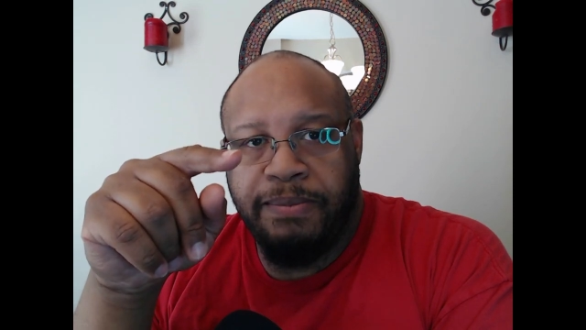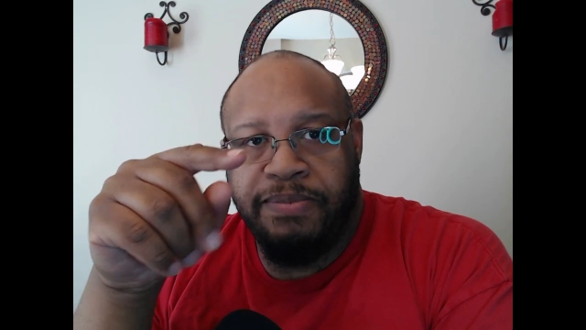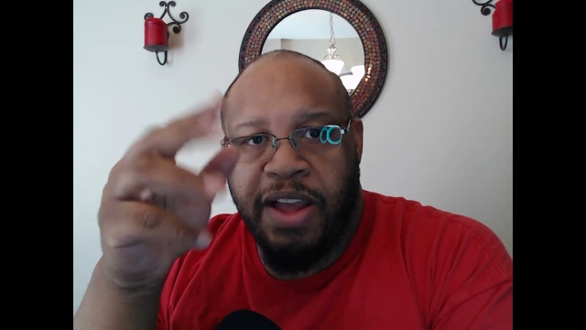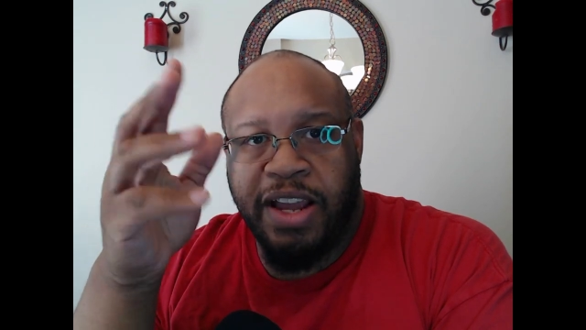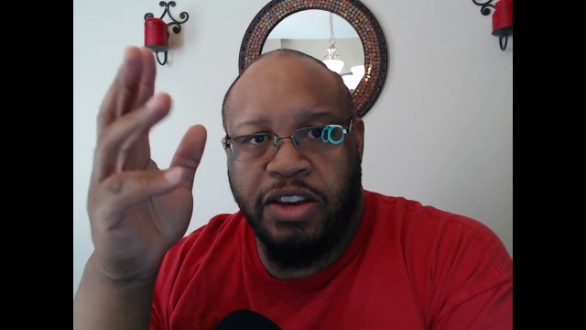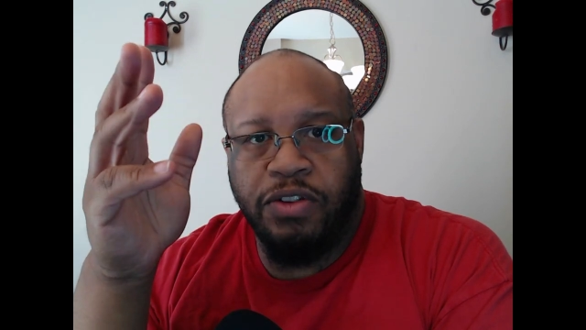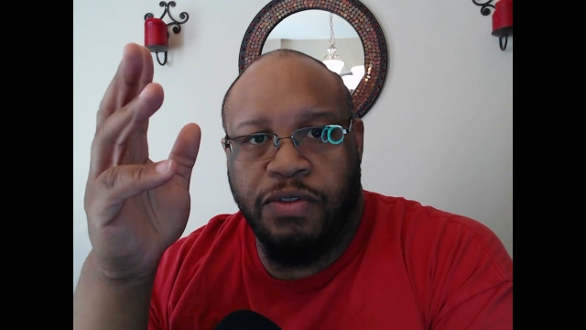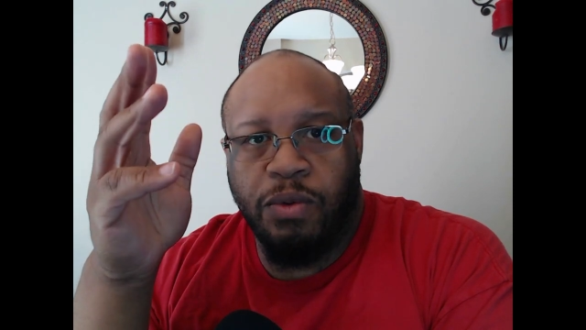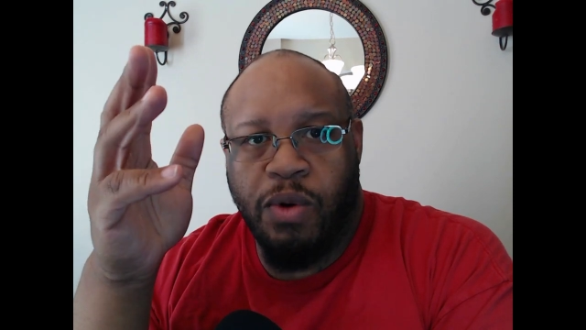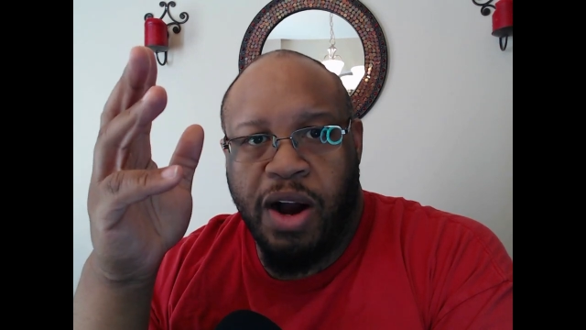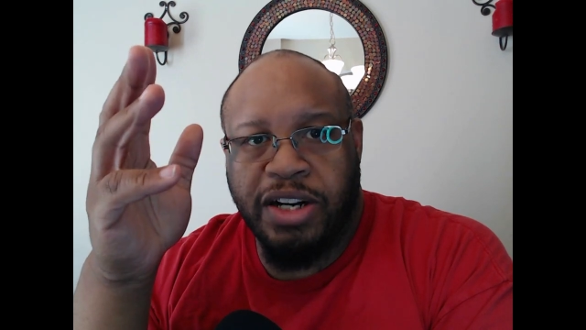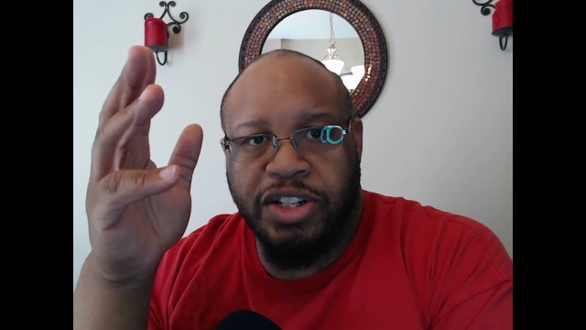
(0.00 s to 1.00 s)
Thank you for
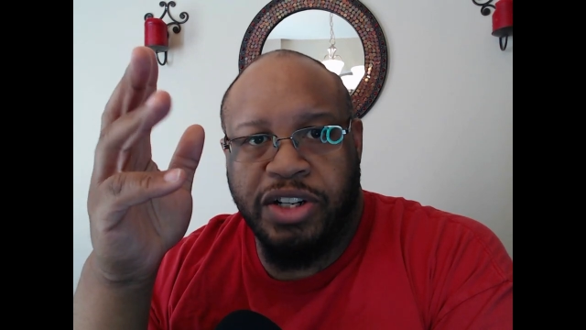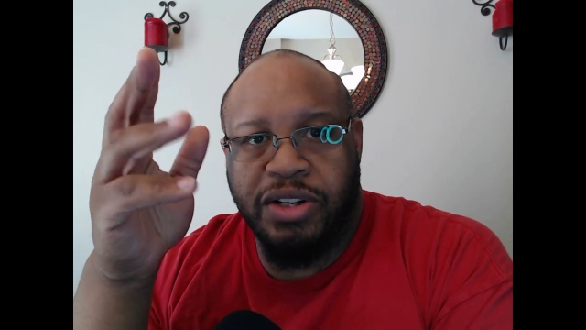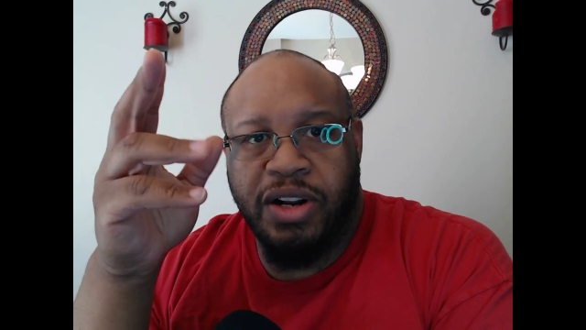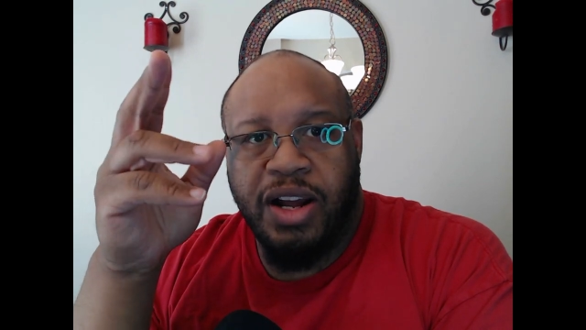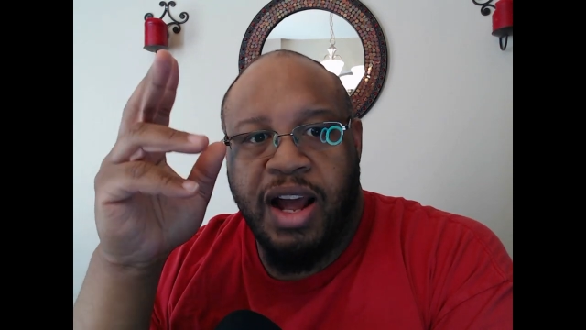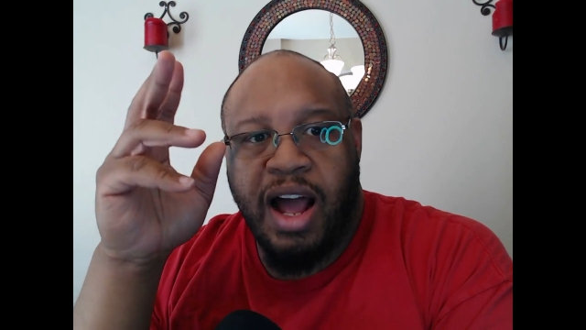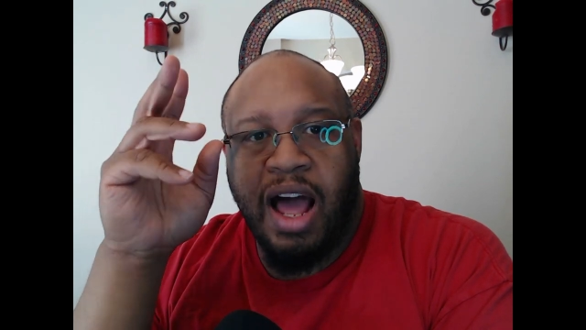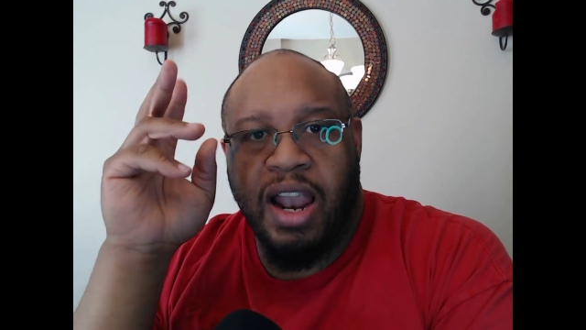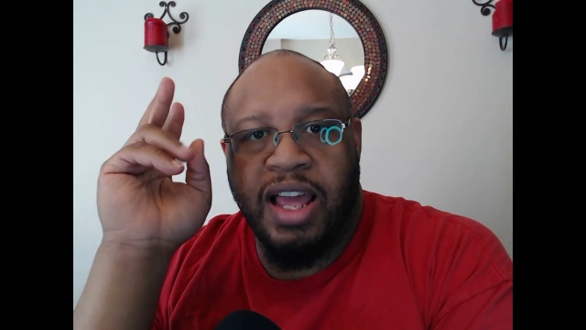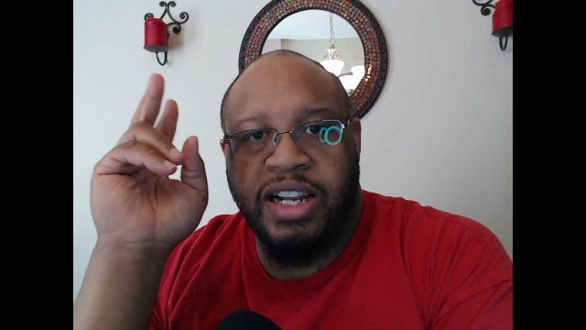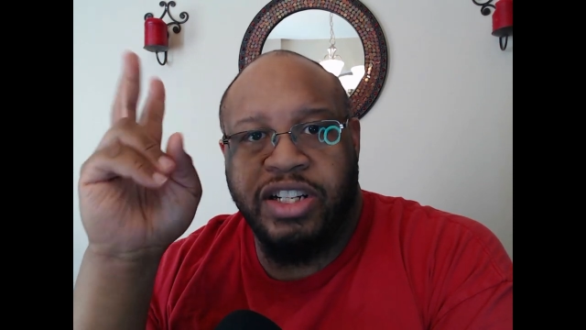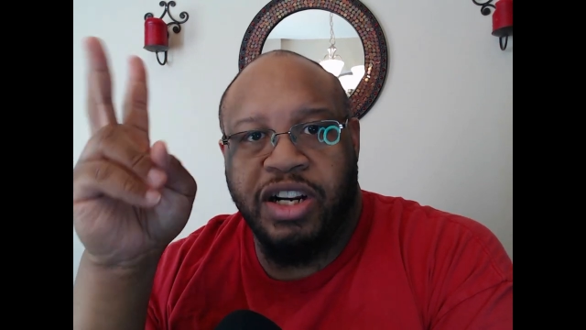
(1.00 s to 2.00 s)
watching. I'll
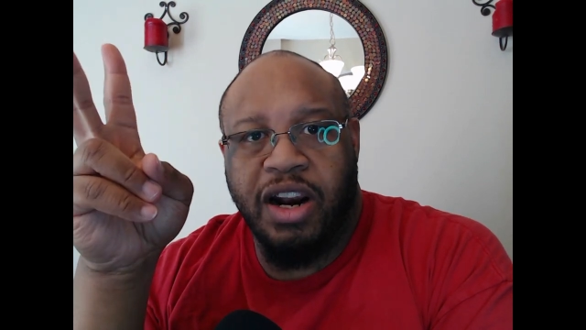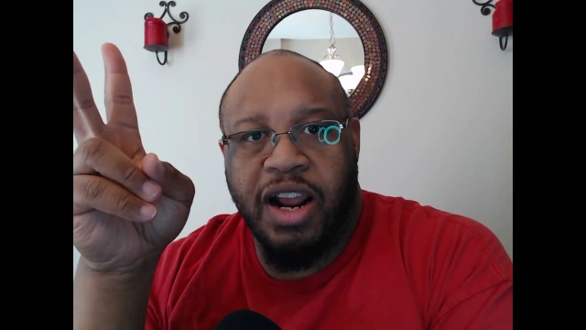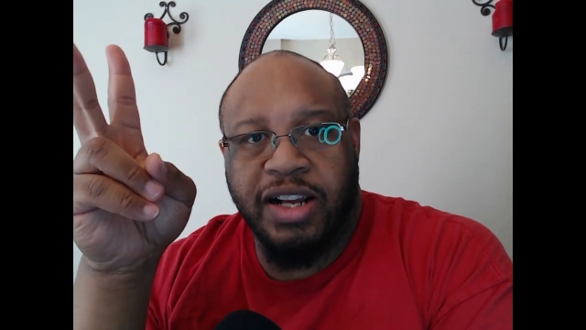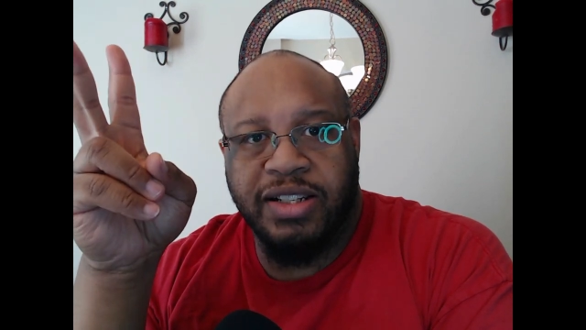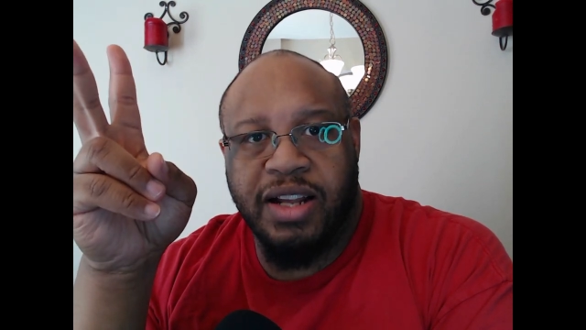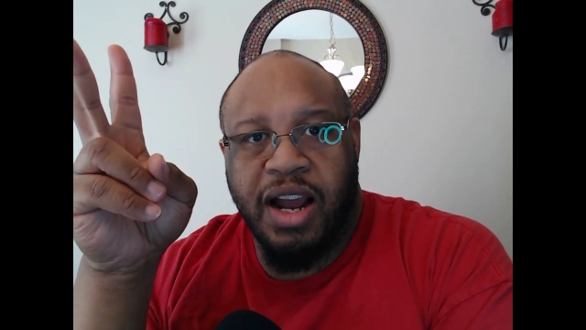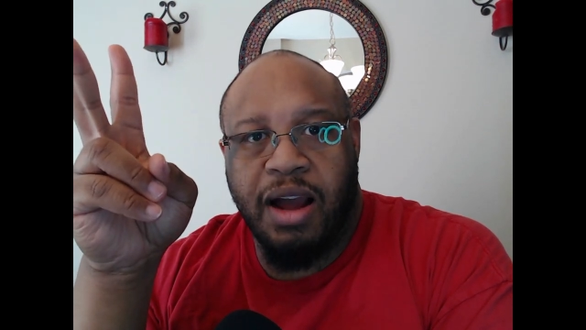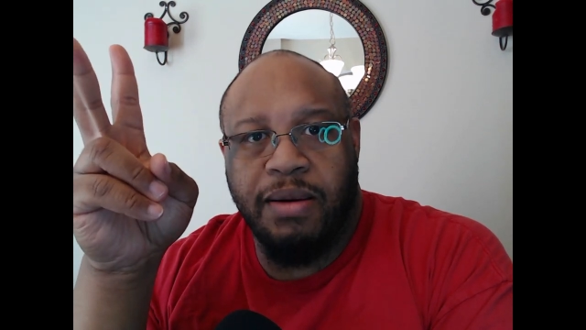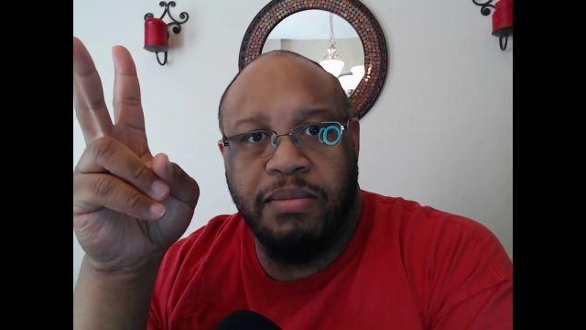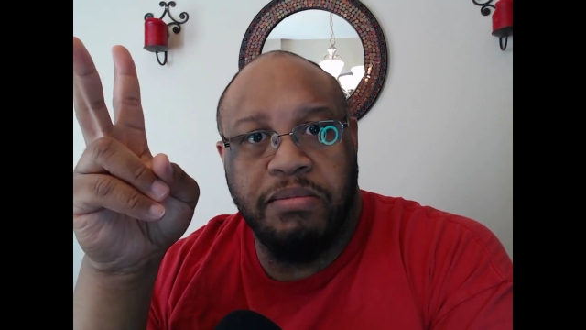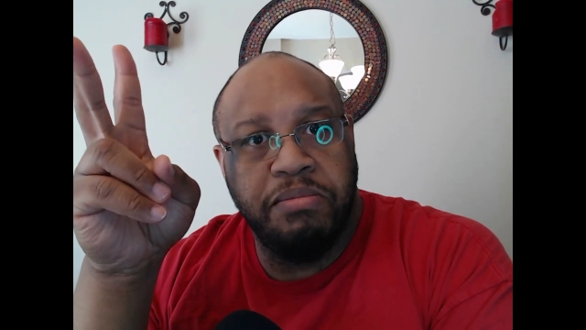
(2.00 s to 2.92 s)
at you next time.